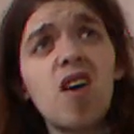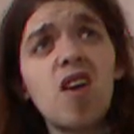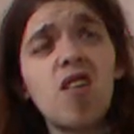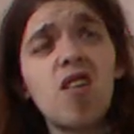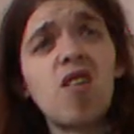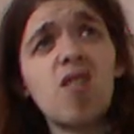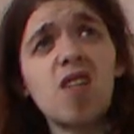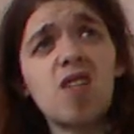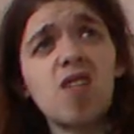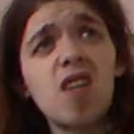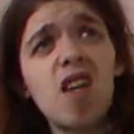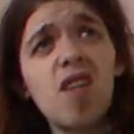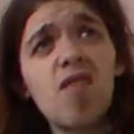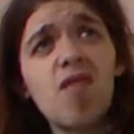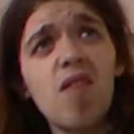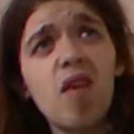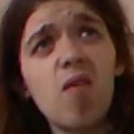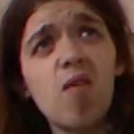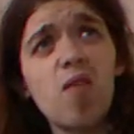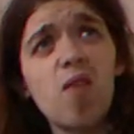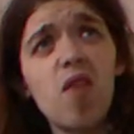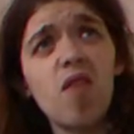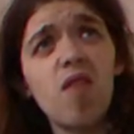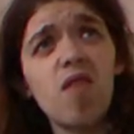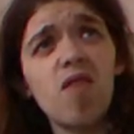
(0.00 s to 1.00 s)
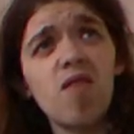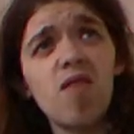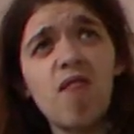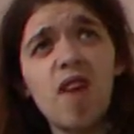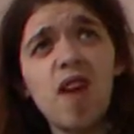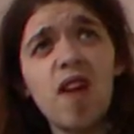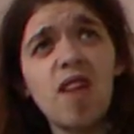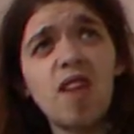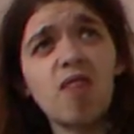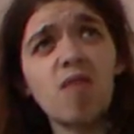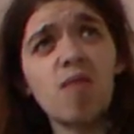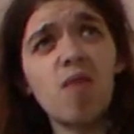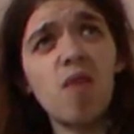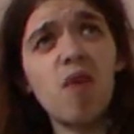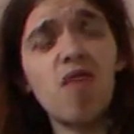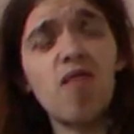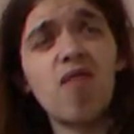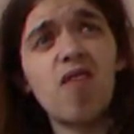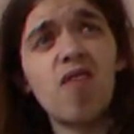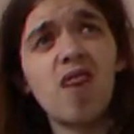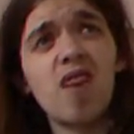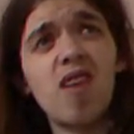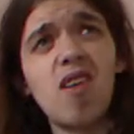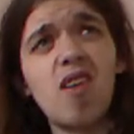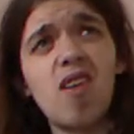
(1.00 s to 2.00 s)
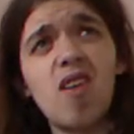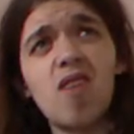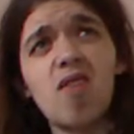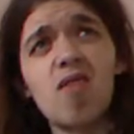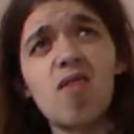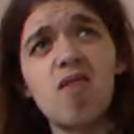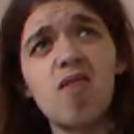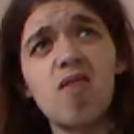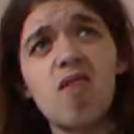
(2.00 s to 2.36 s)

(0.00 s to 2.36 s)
Not saying there weren't fans, but I think Lara